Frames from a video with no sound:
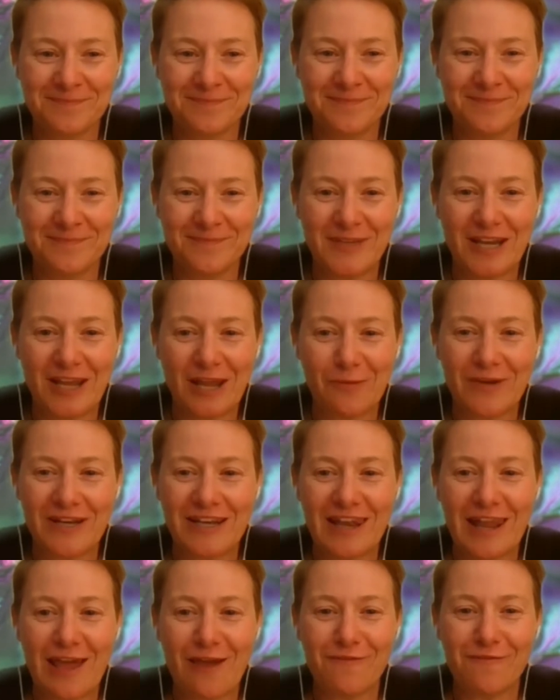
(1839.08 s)
But I
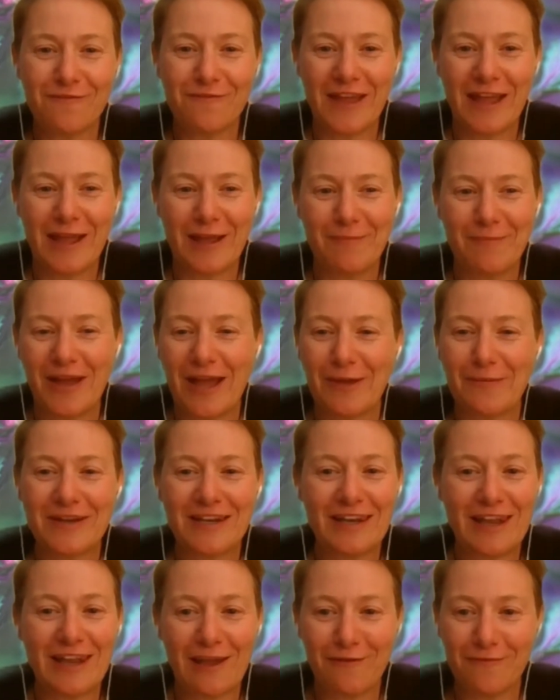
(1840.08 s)
would
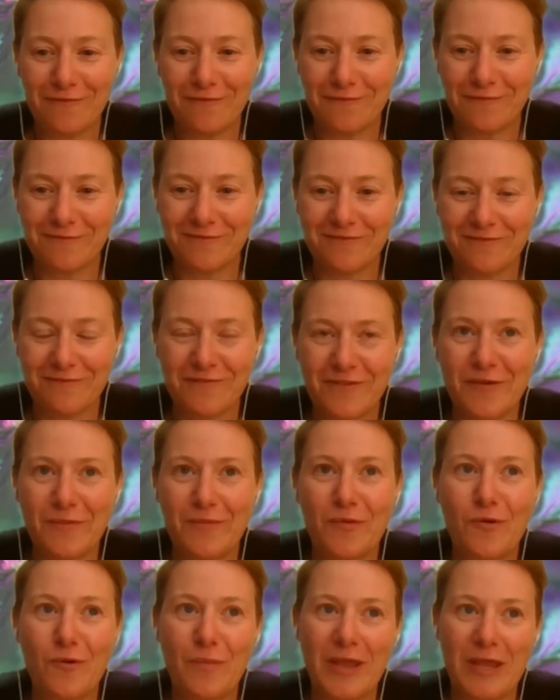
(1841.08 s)
love for
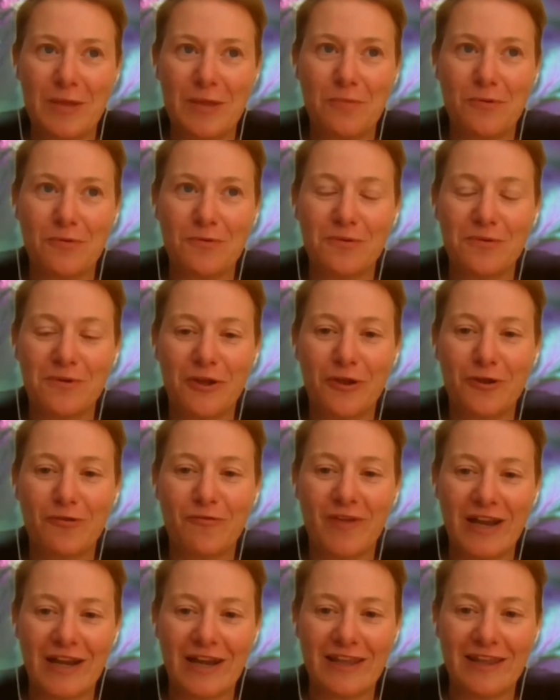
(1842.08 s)
more people who
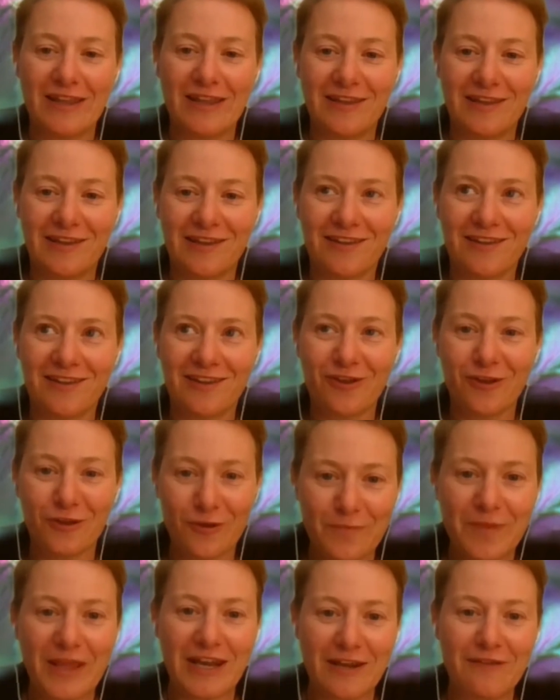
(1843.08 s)
really
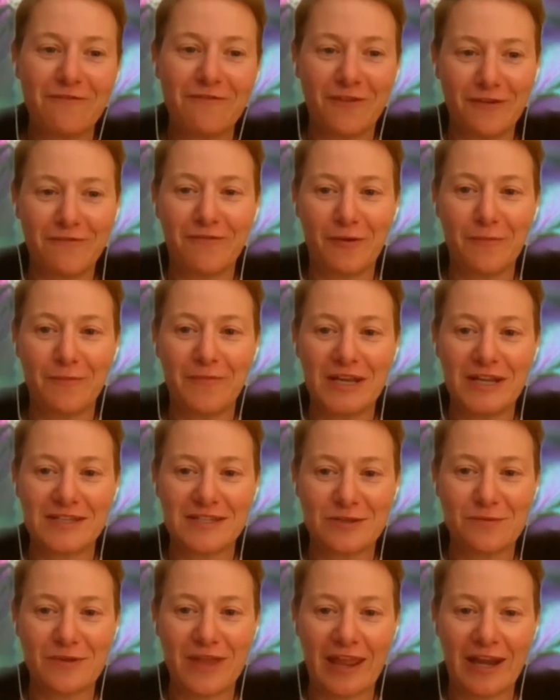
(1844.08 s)
could benefit from
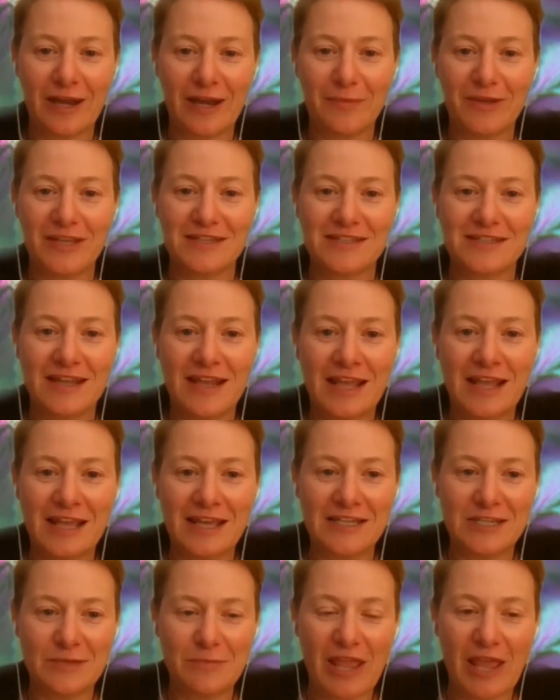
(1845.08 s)
medicinal cannabis
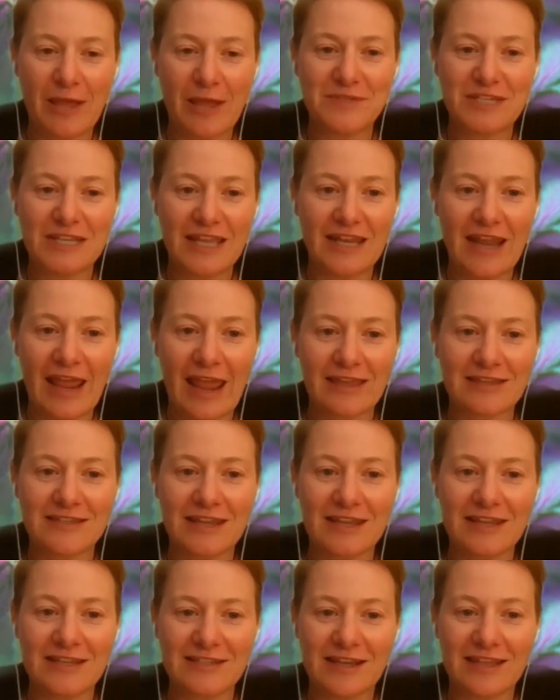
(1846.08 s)
to be able to get
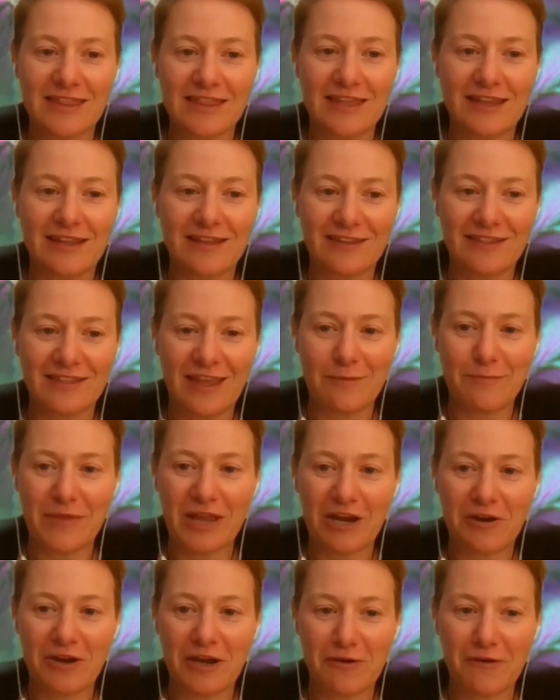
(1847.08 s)
access. I think that
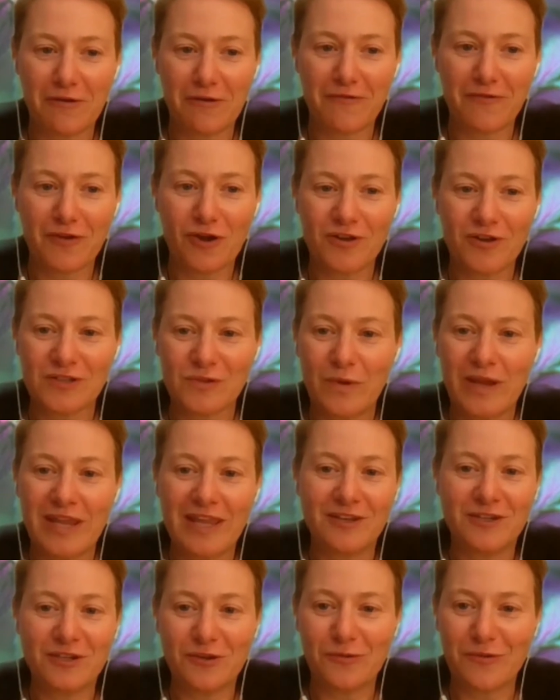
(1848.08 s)
barrier of cost, we
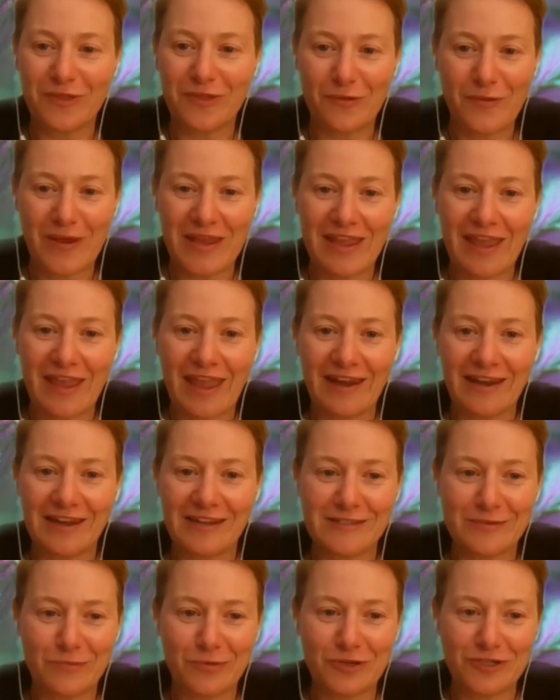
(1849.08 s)
can do all that we can
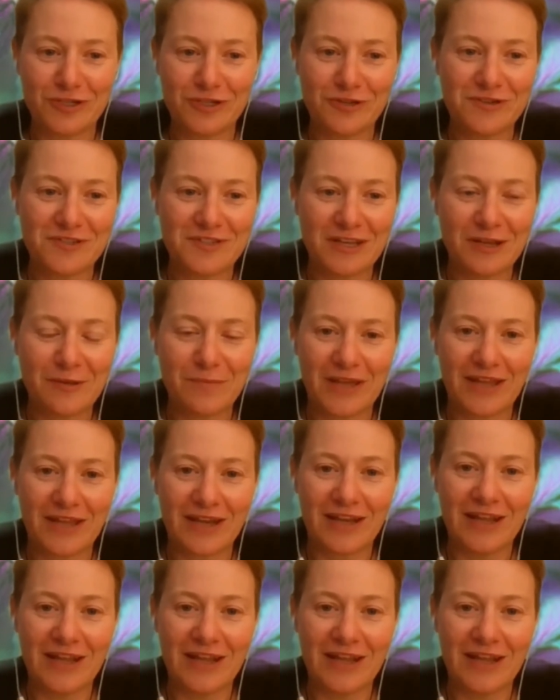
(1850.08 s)
as a producer, but